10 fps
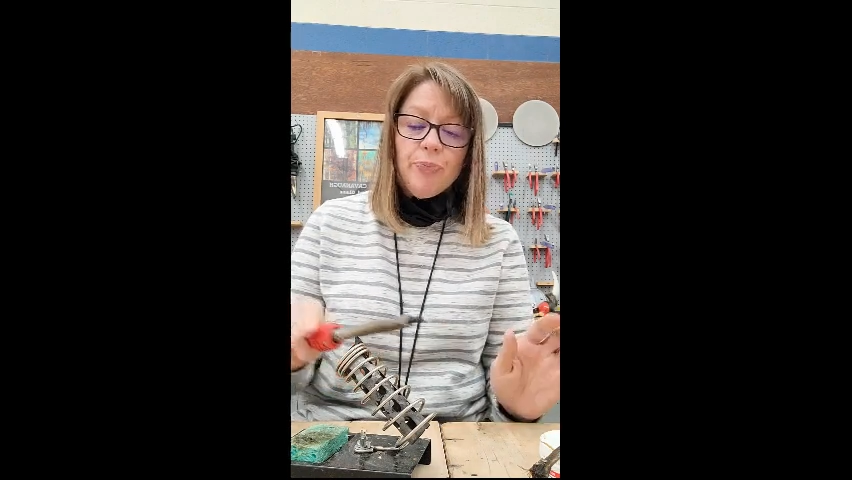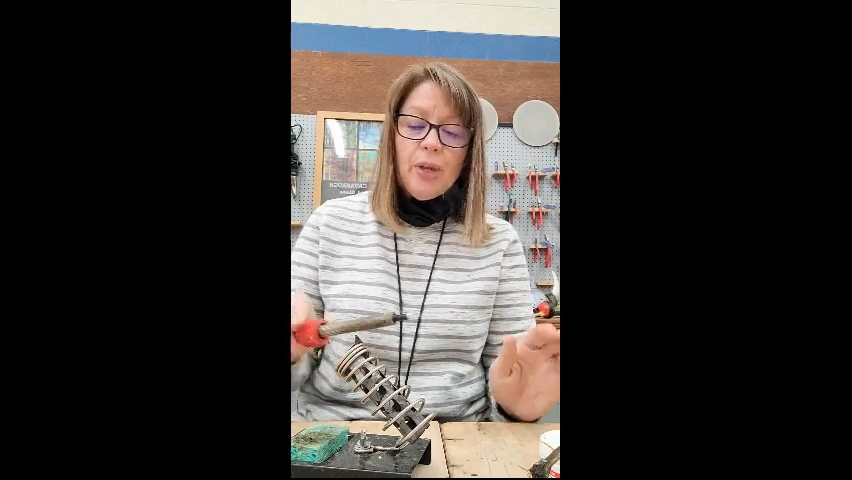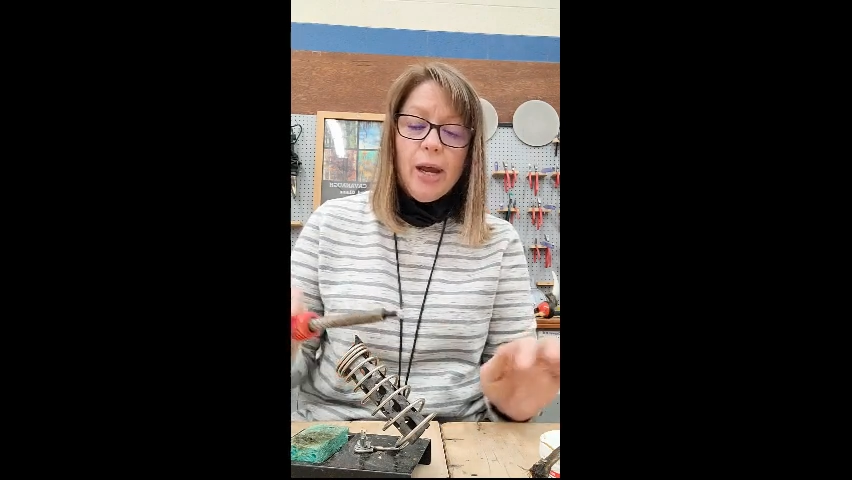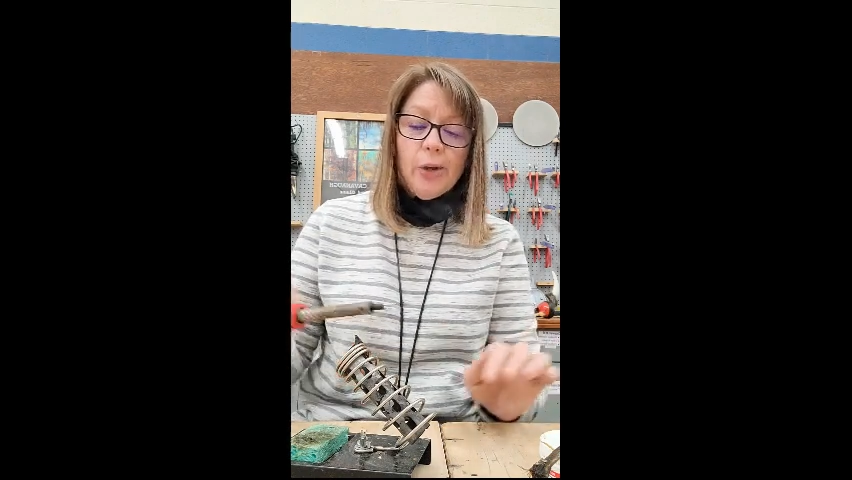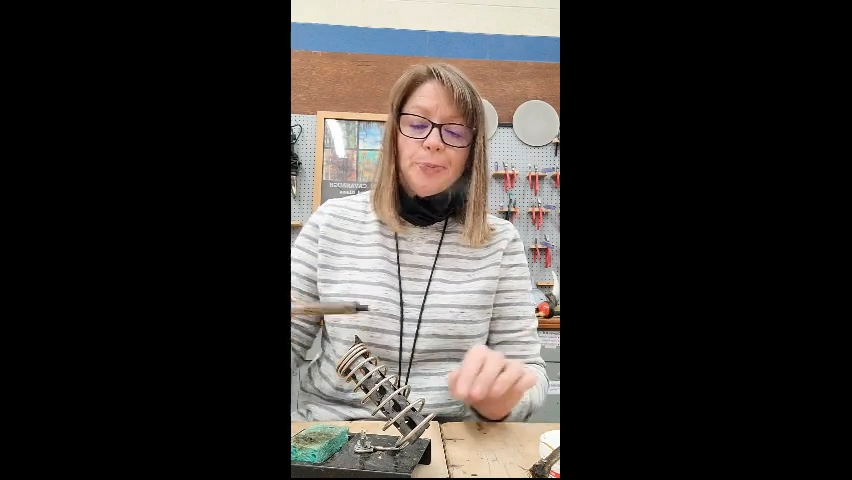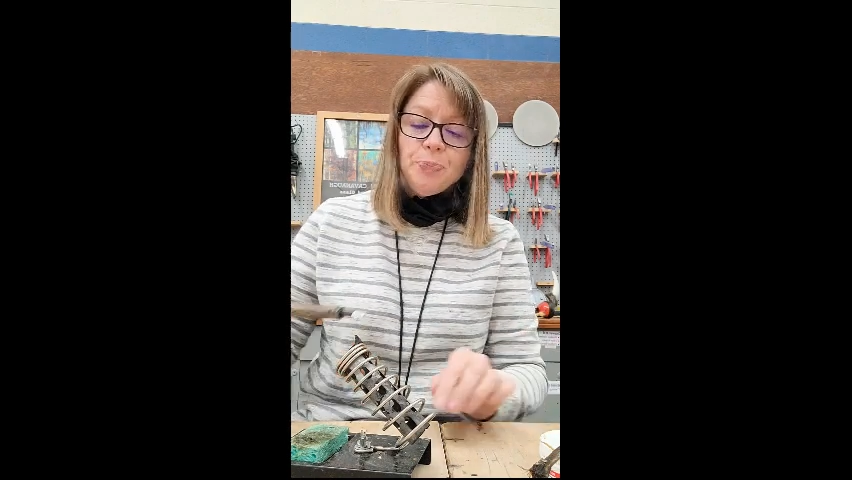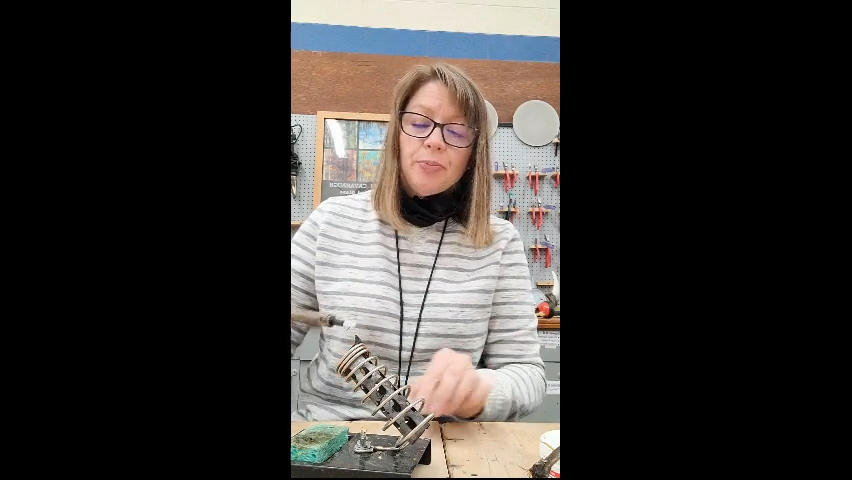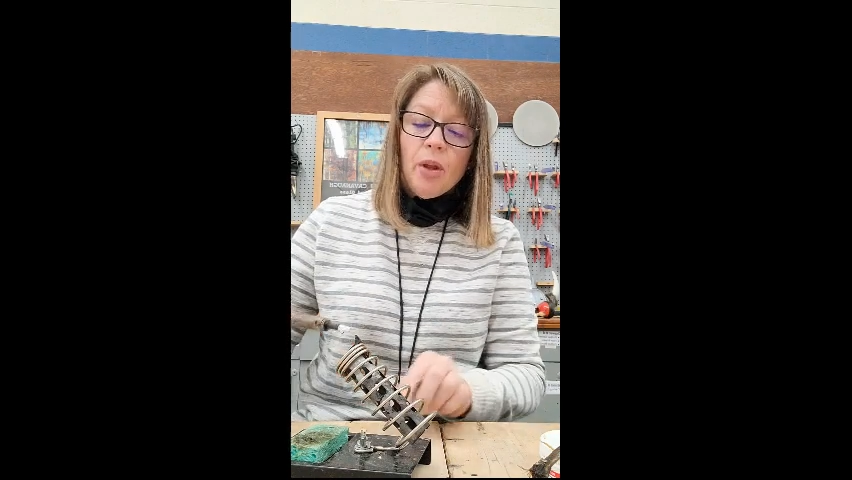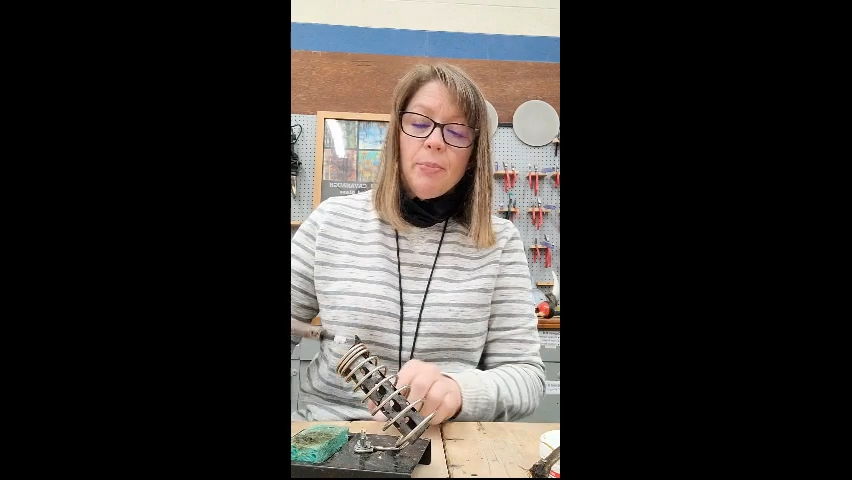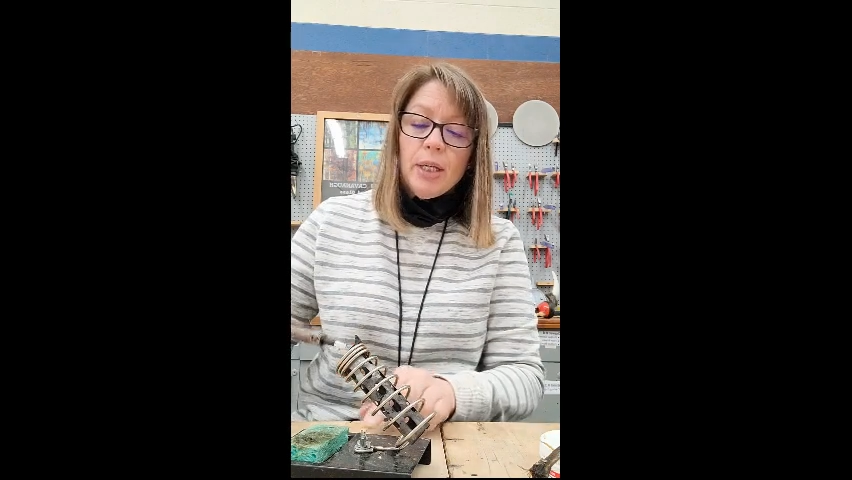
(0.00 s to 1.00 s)
Now,
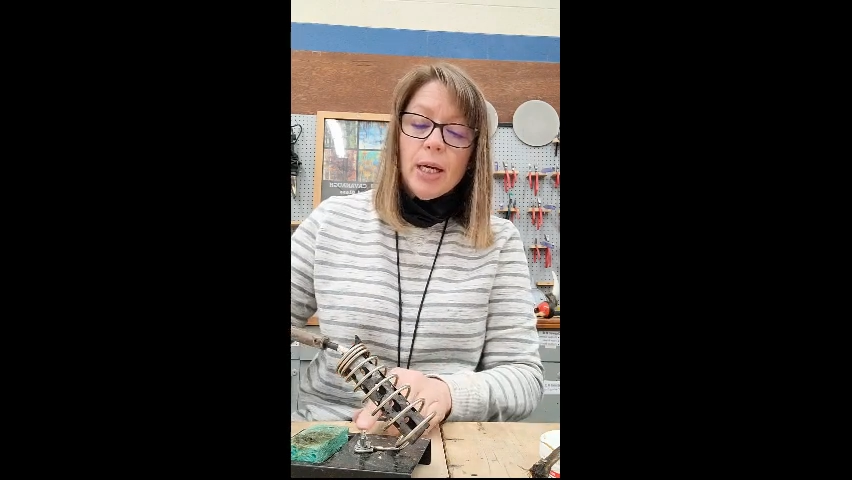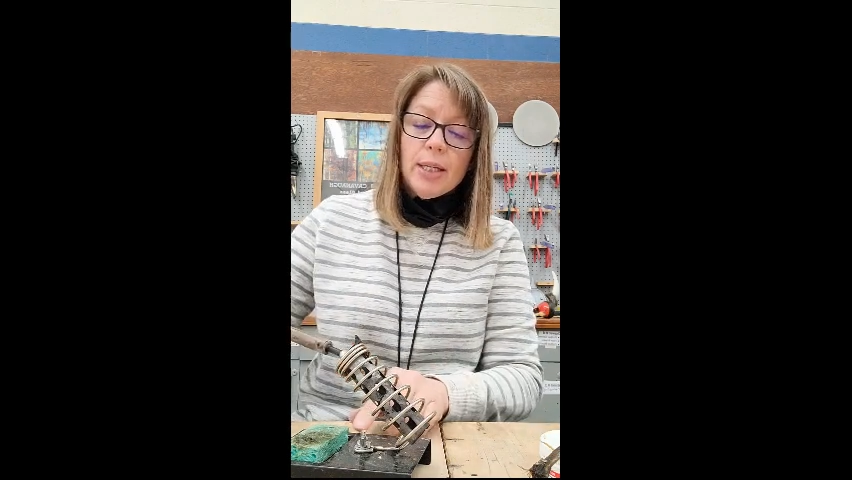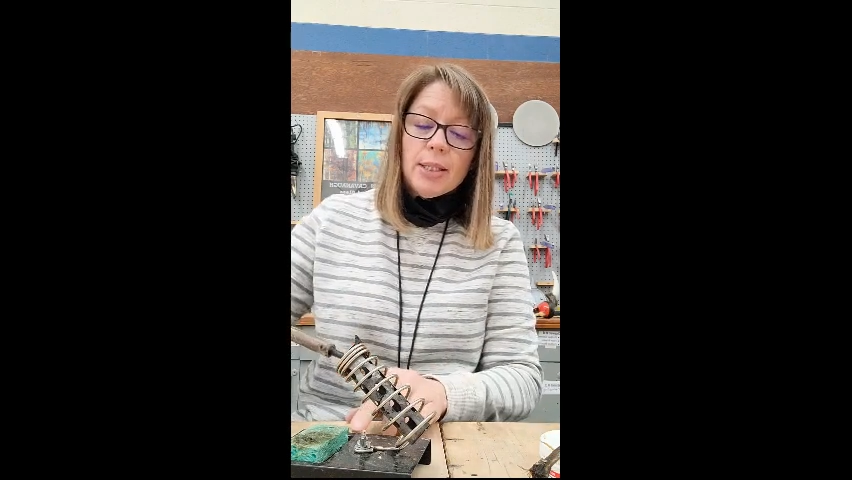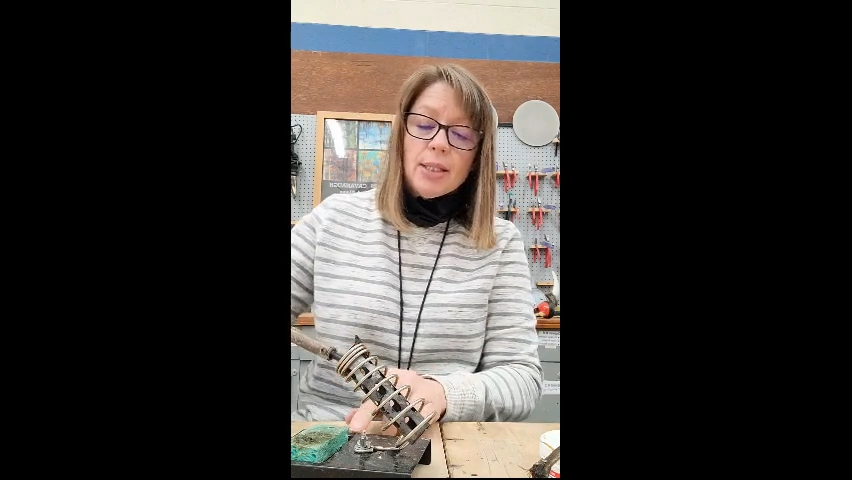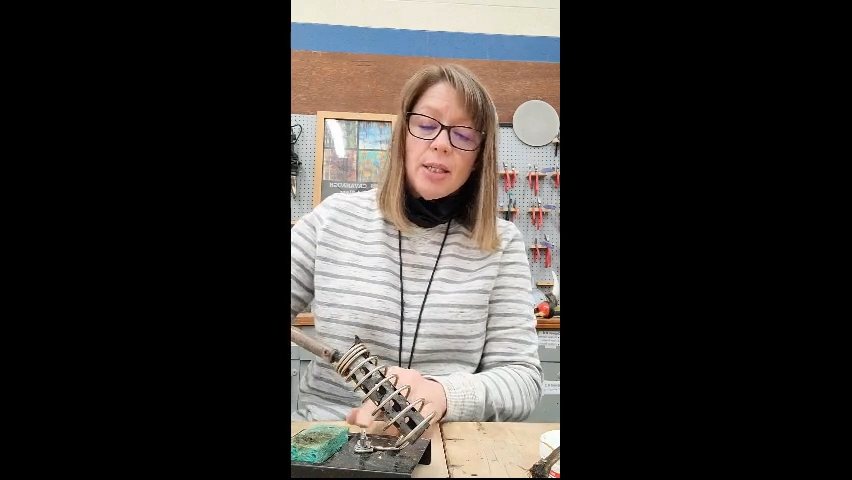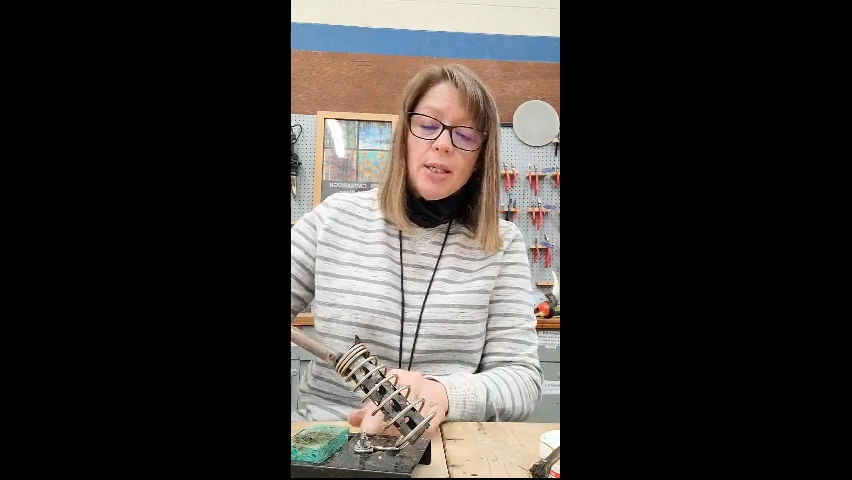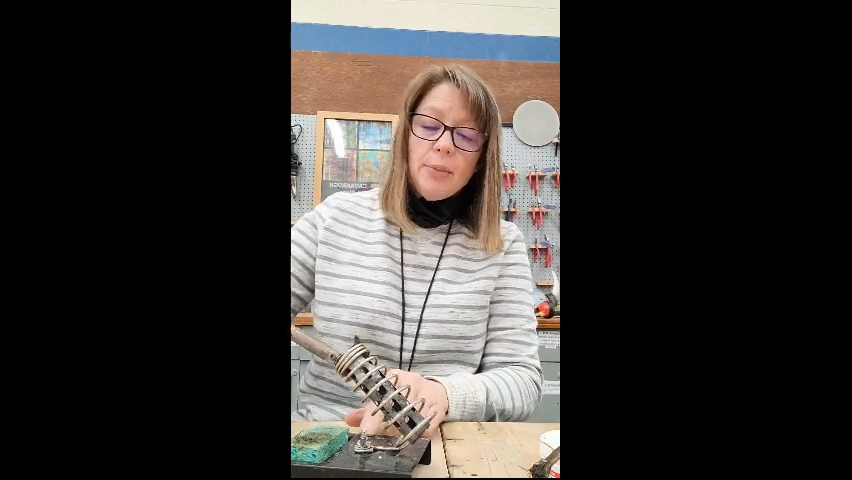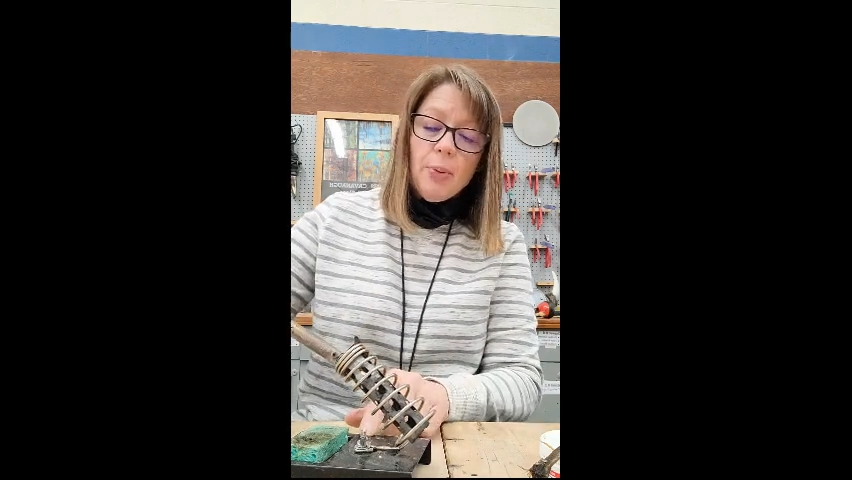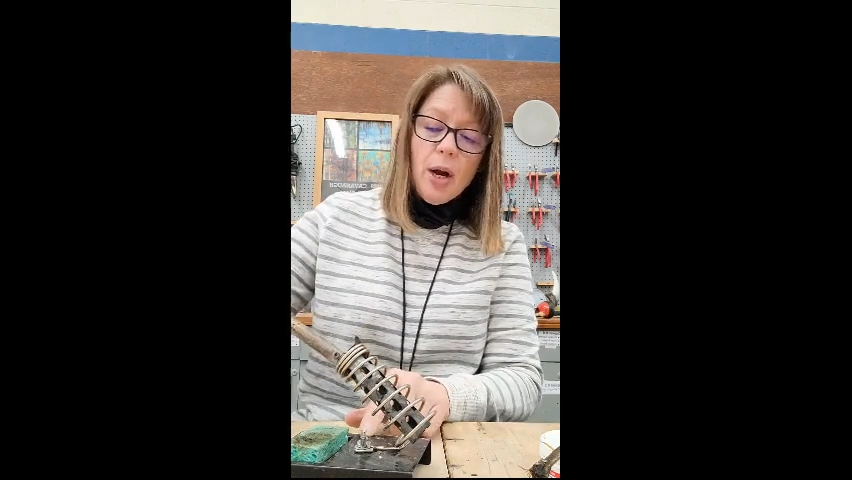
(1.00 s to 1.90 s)
because the